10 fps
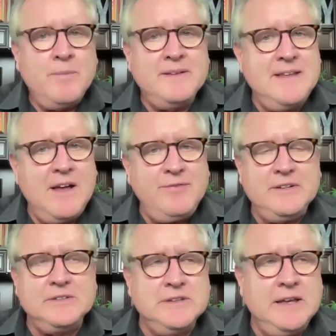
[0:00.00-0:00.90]
But
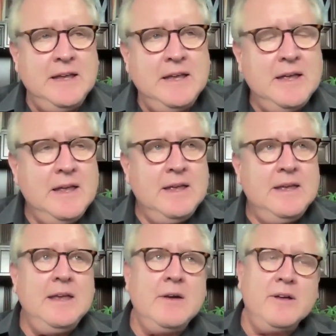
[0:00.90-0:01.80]
definitely,
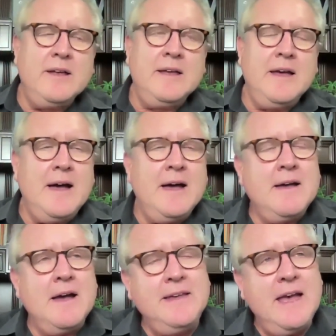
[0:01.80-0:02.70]

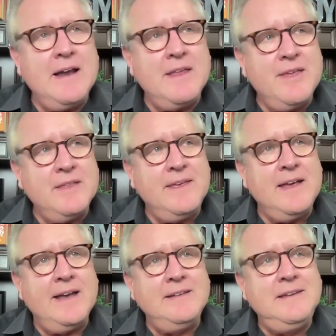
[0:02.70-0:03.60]
again, I think
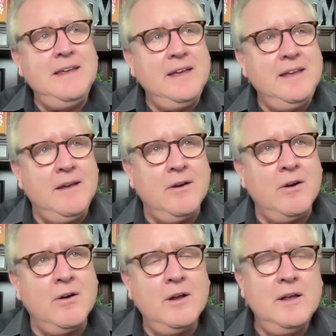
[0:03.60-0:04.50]
the idea
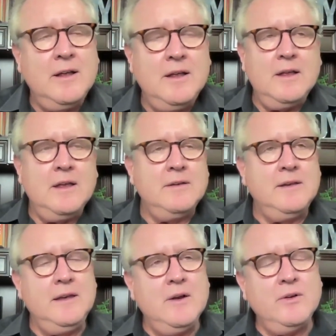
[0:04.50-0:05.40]
here,
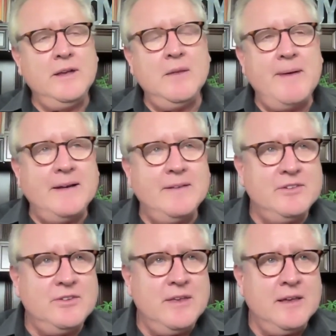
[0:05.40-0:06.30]
getting back to
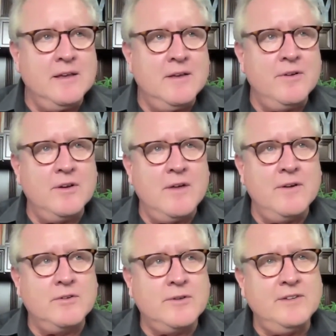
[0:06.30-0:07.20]
this thing of
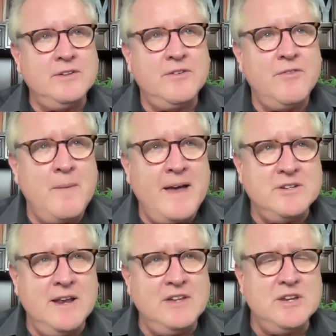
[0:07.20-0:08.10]
a crisis of
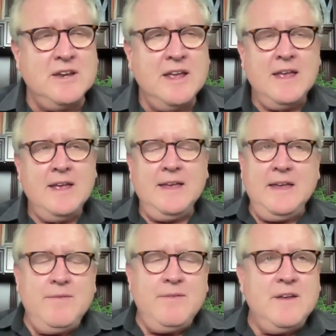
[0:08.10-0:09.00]
imagination,
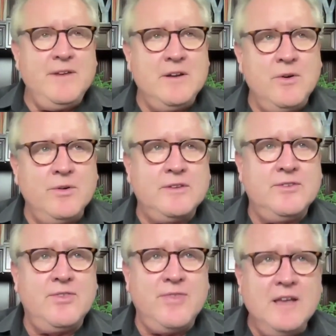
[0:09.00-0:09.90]
even if you don't
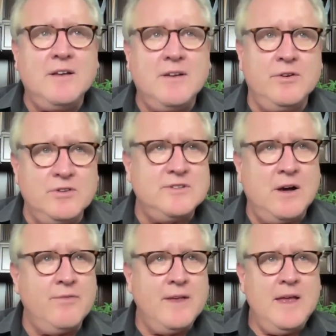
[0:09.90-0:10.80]
think of
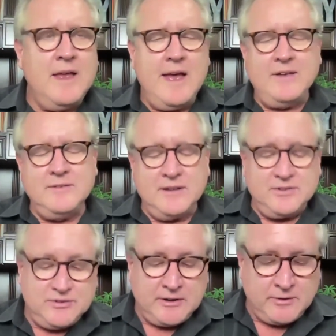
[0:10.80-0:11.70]
yourself
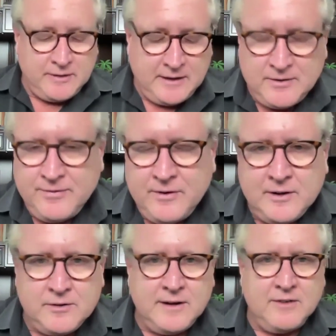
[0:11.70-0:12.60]
necessarily as a very
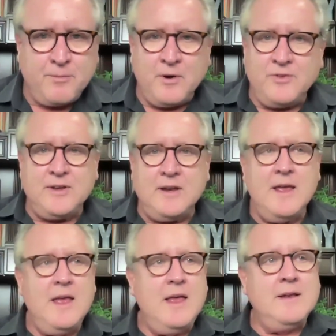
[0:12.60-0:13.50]
creative person,
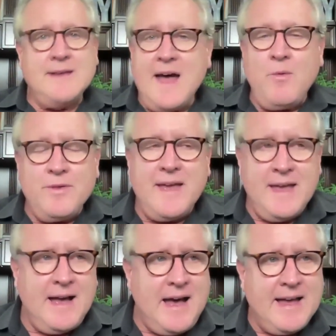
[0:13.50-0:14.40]
now with
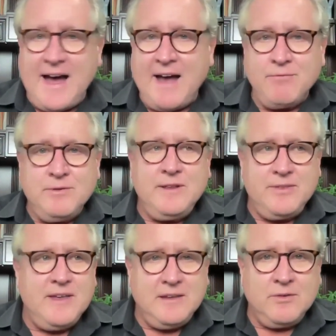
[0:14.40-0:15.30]
AI, I really
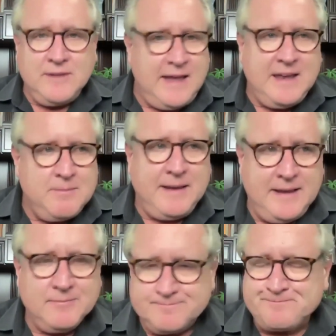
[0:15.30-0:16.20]
think you can
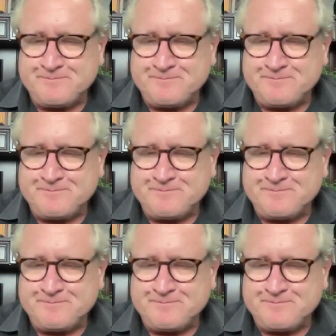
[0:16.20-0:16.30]
be.